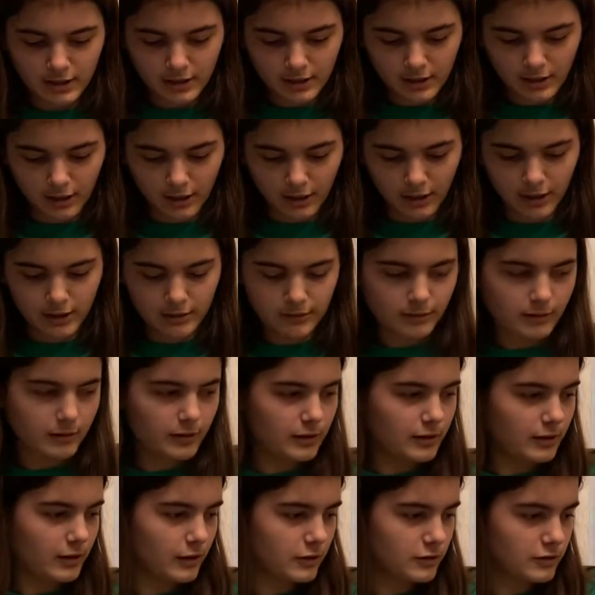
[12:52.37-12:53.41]
All right,
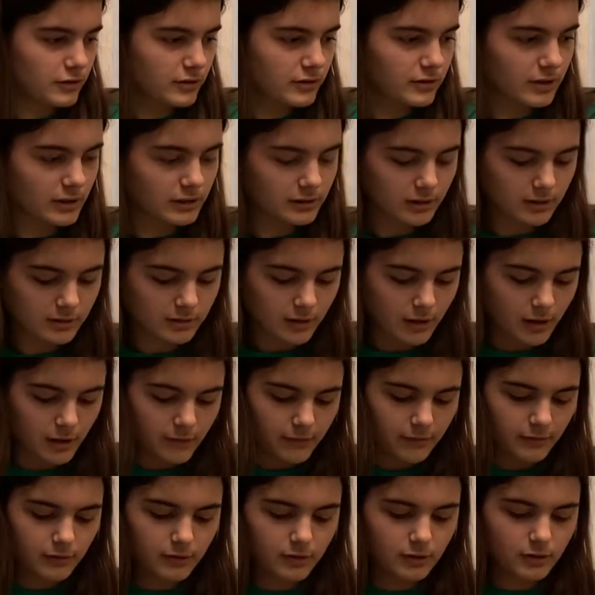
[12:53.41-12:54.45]
and I'll just set these off
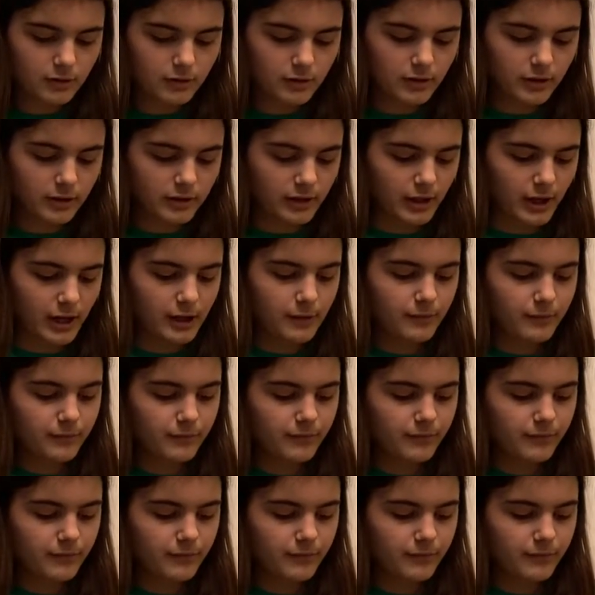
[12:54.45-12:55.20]
to the side.